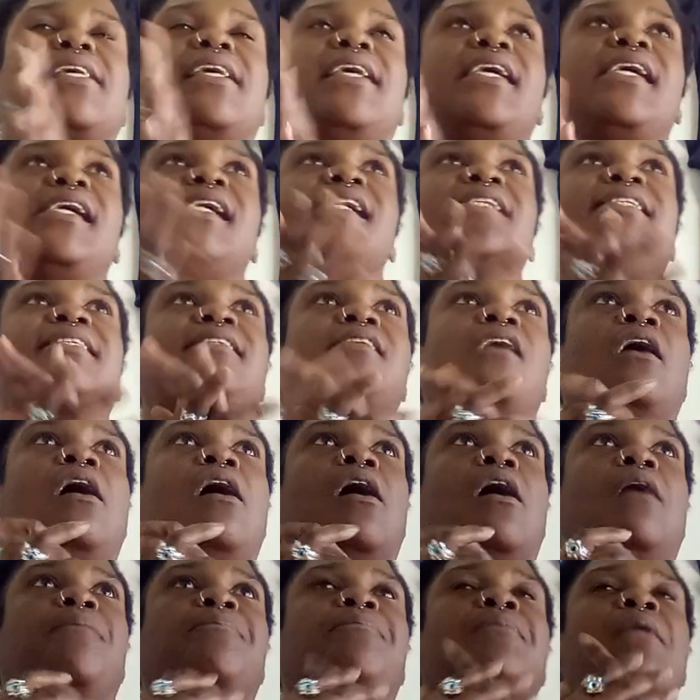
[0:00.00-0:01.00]
kids,
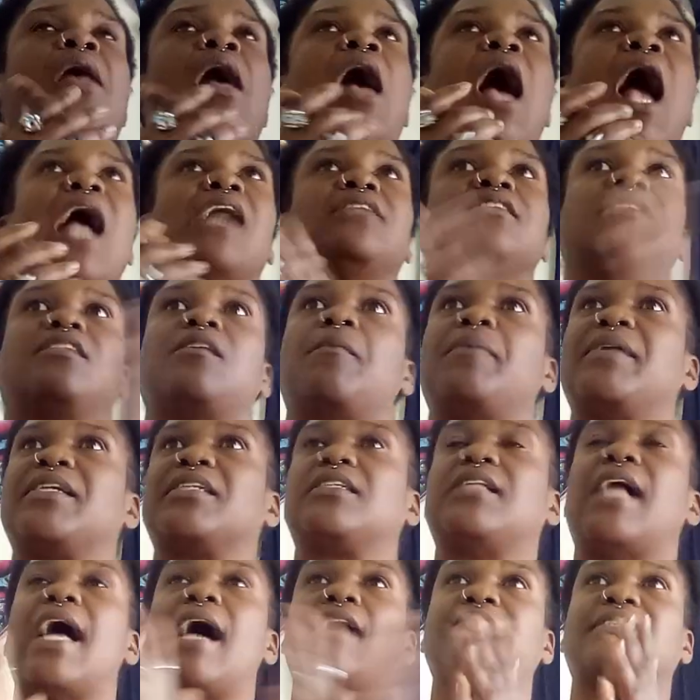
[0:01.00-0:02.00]
I looked up in
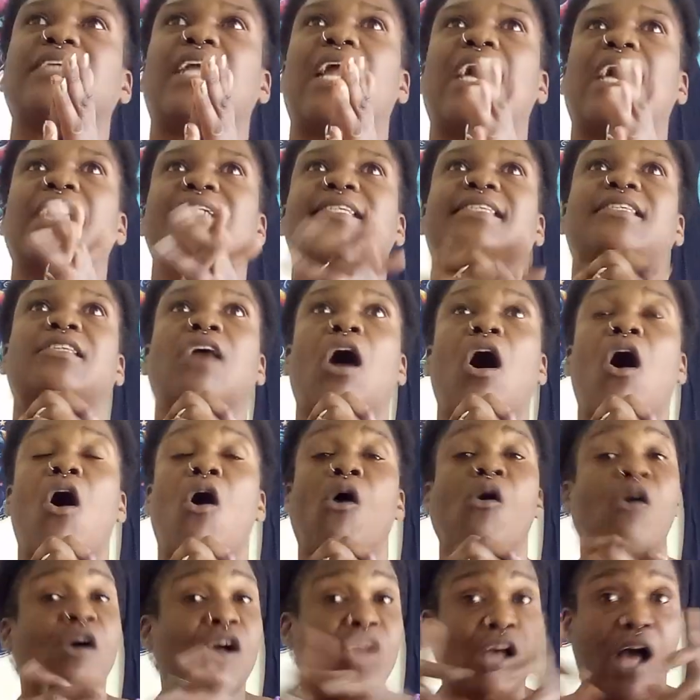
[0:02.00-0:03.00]
the clouds and I
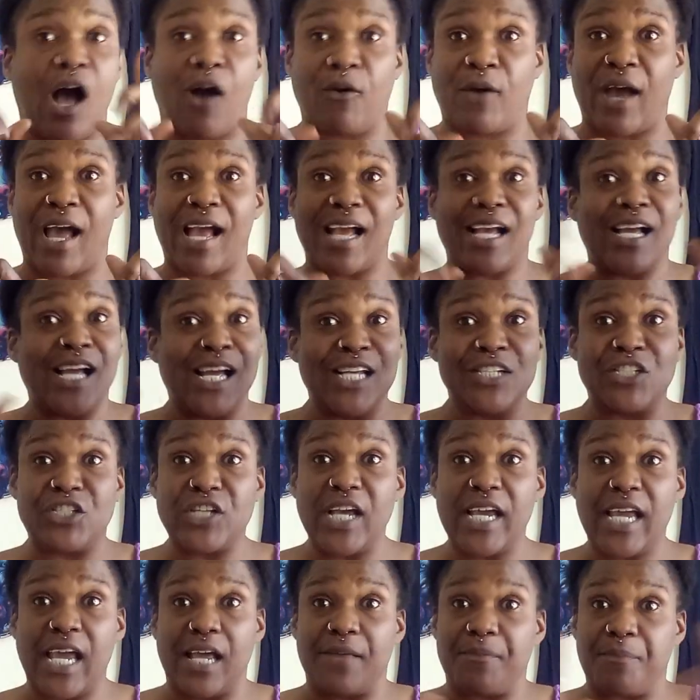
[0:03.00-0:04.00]
saw,
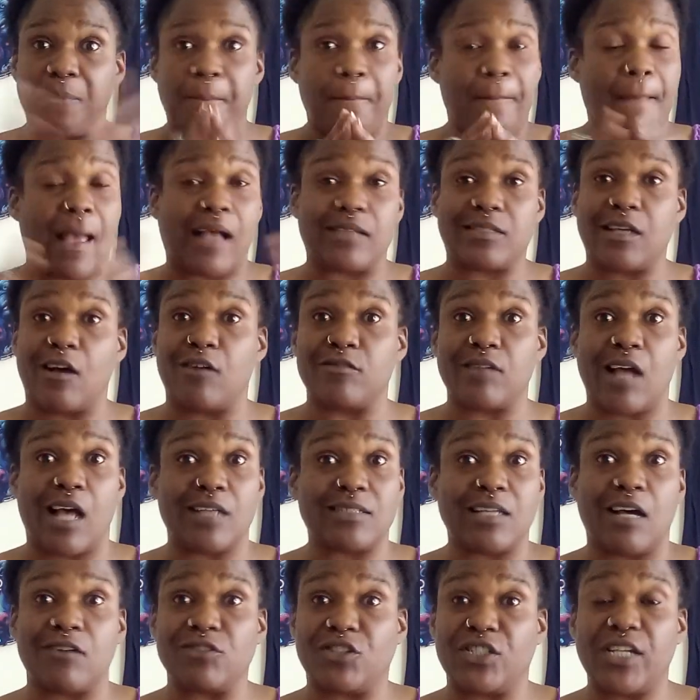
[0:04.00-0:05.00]
chicken. I
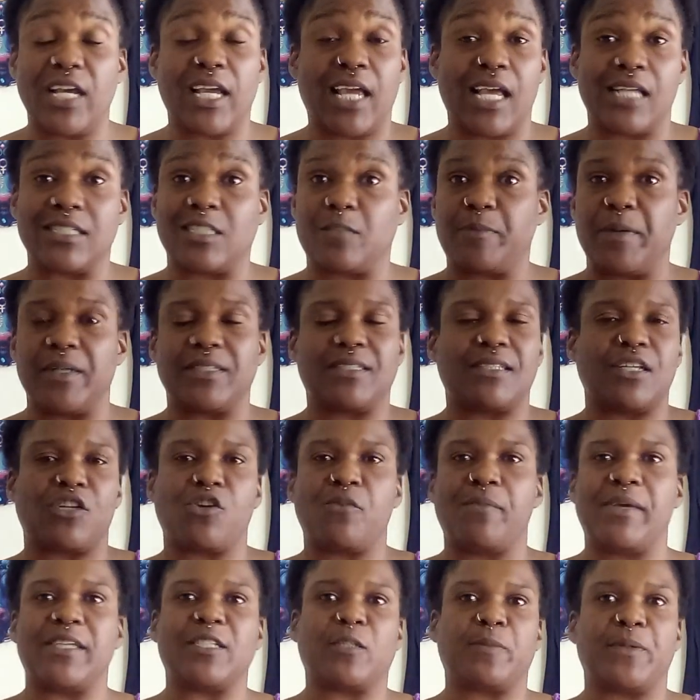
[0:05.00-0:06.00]
saw chicken. Spirit said,
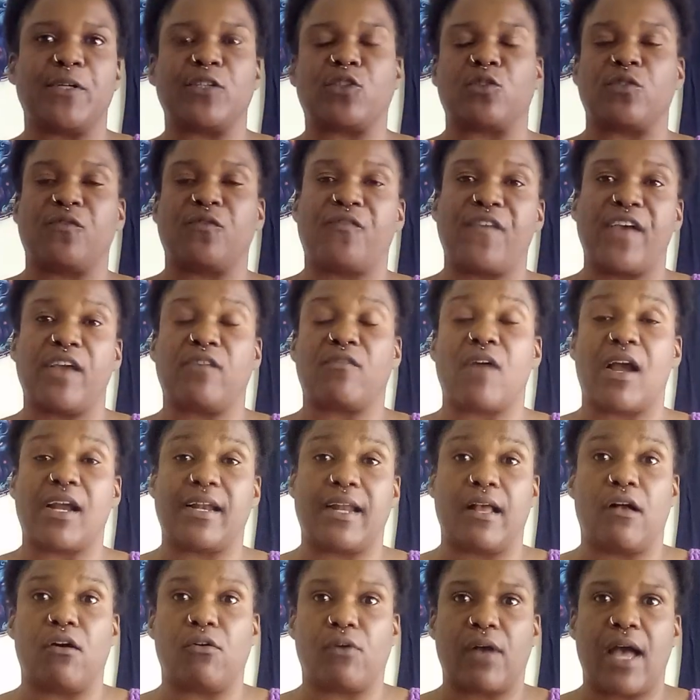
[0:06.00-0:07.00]
you're being spiritual fed right
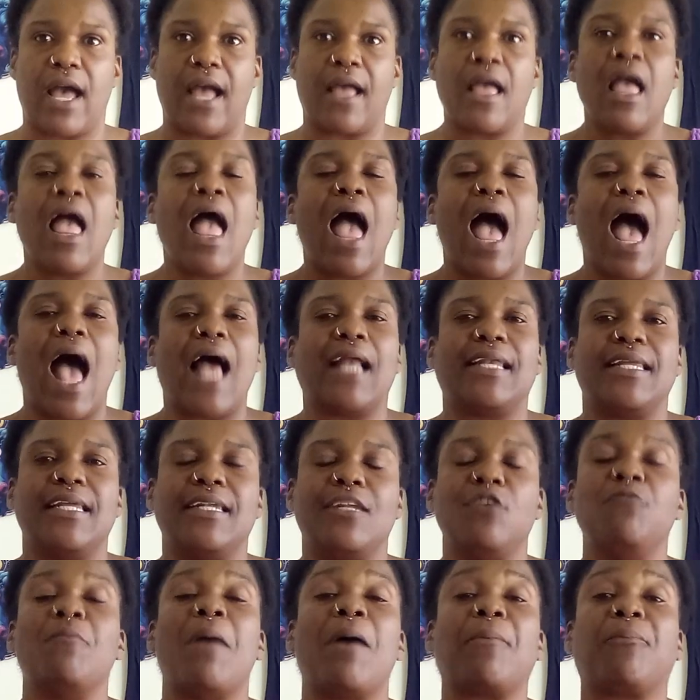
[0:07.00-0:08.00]
now, okay? I
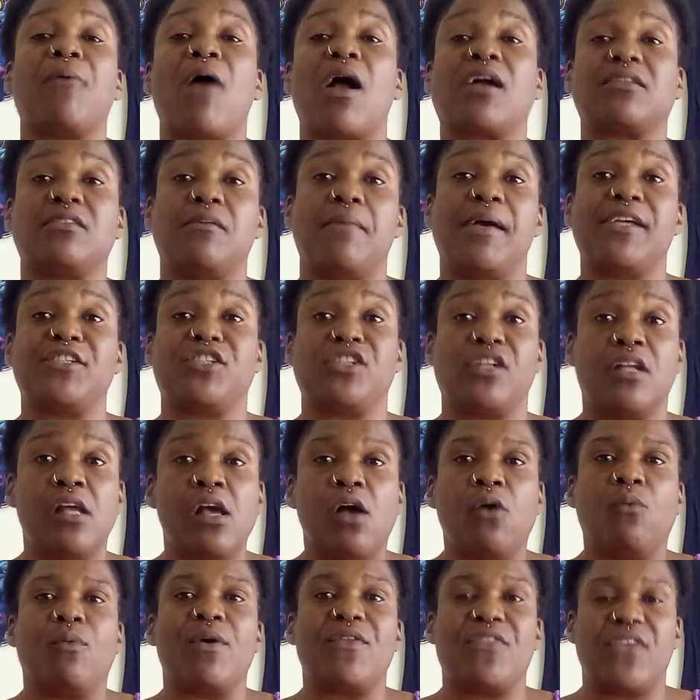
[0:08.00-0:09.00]
did do my proclamation
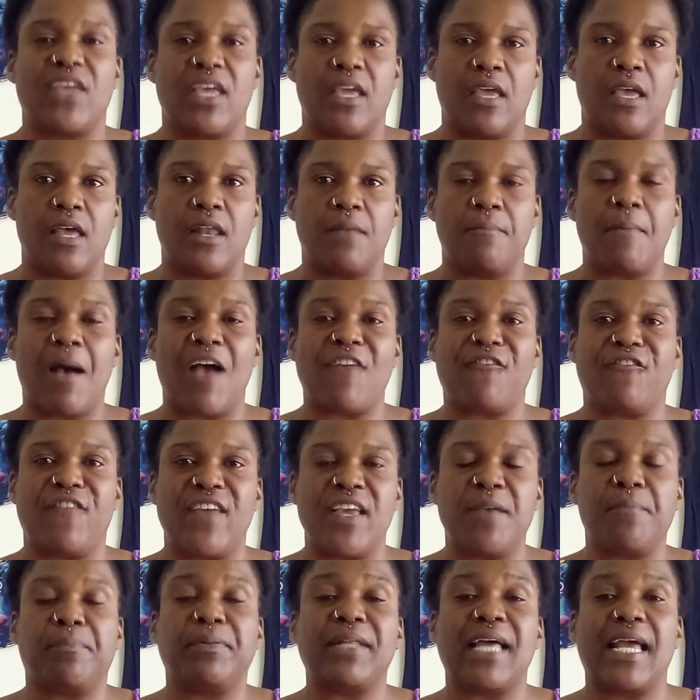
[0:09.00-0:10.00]
within my
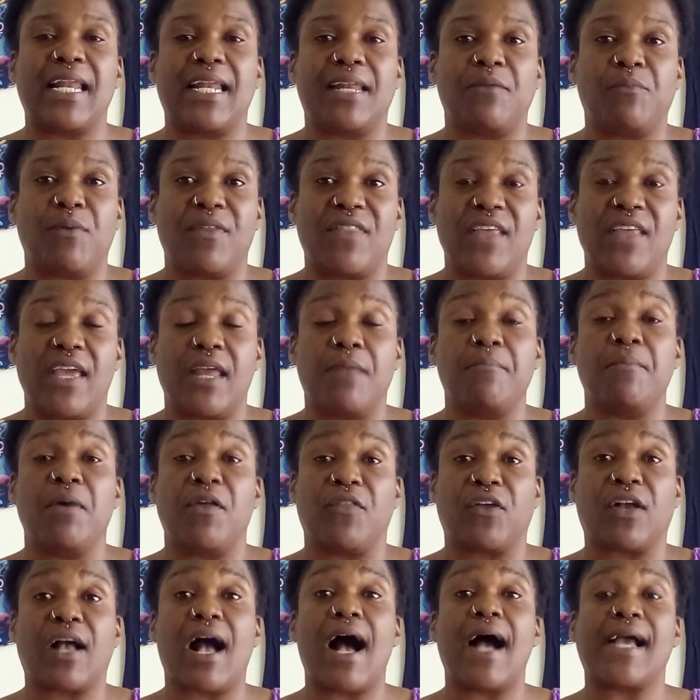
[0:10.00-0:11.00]
feet planted within
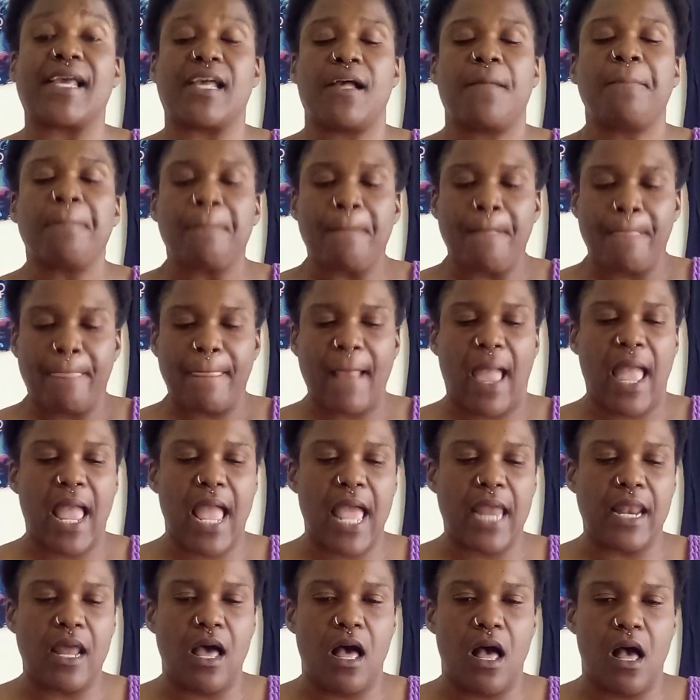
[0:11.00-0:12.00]
Mother Gaia,
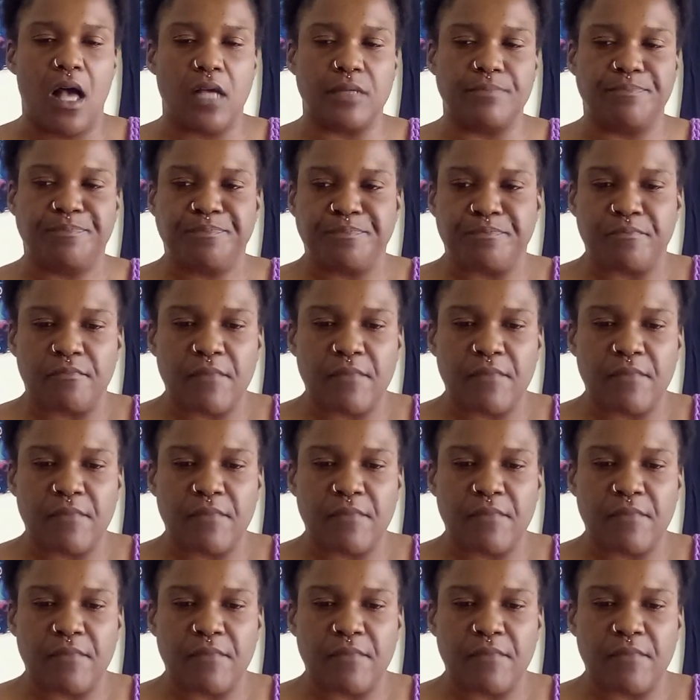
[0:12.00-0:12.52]
and